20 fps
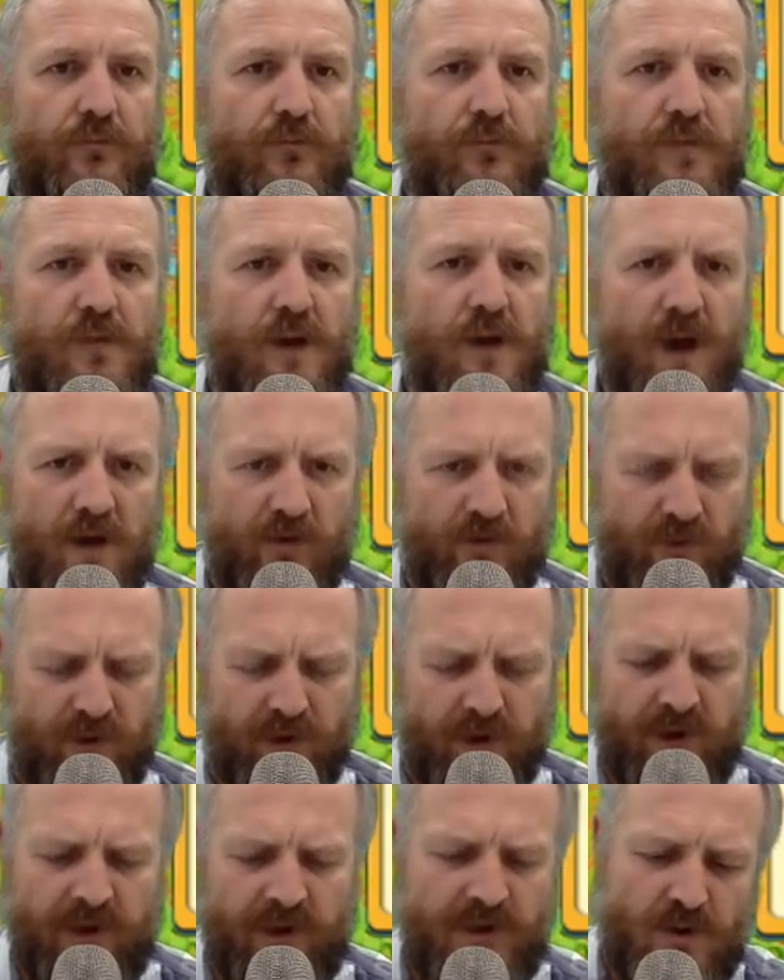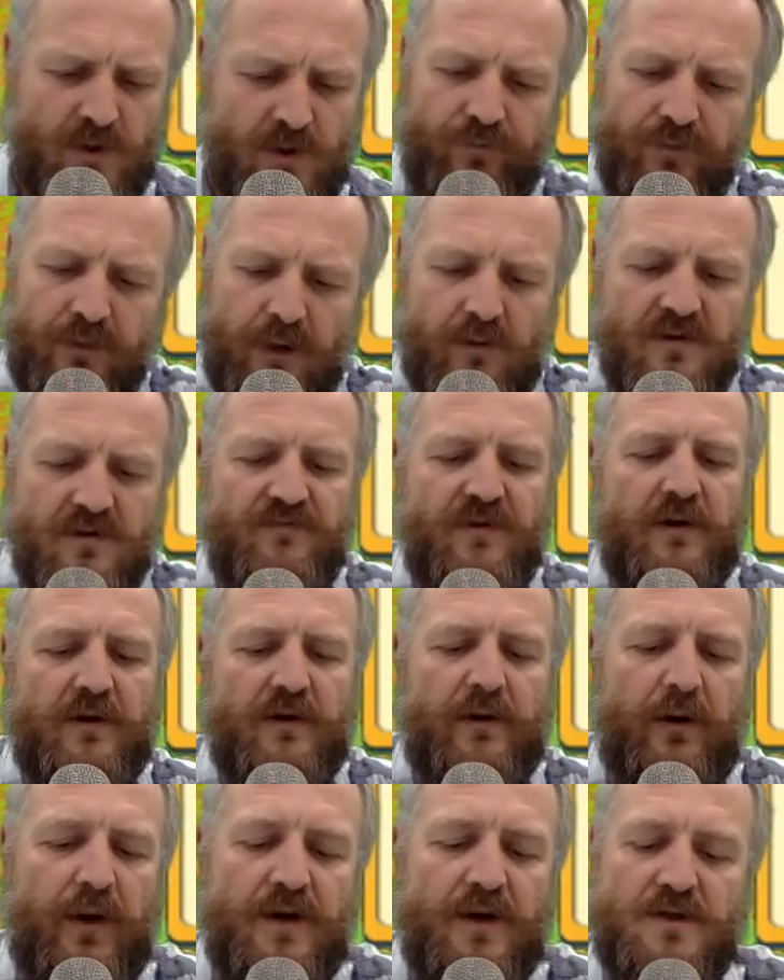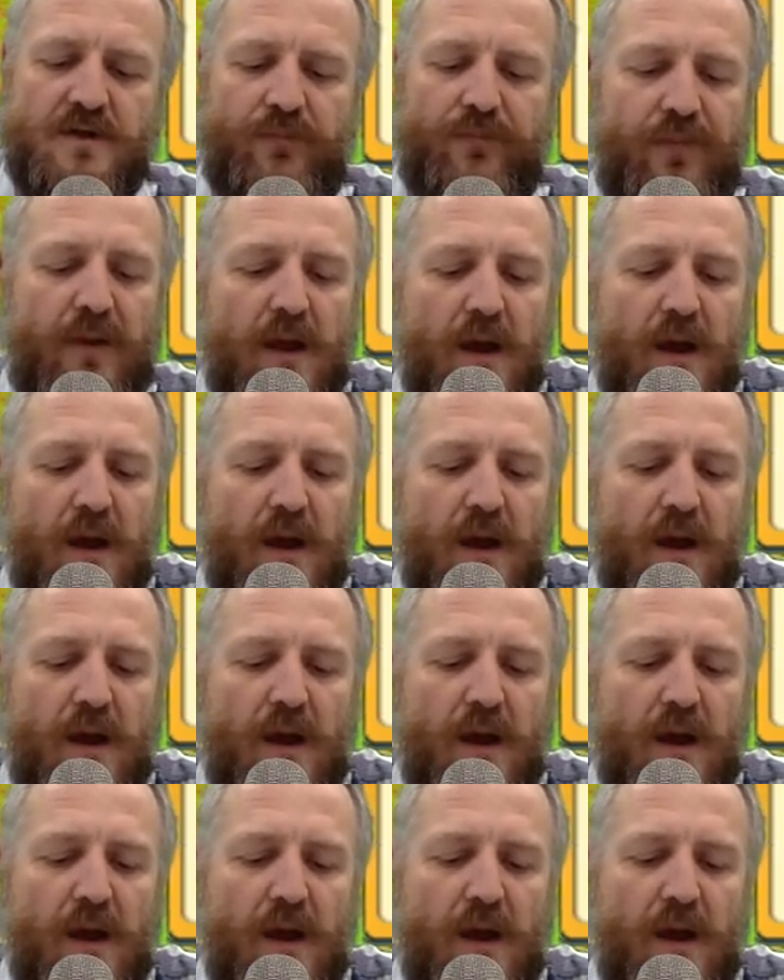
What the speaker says: I really do. That was very nice.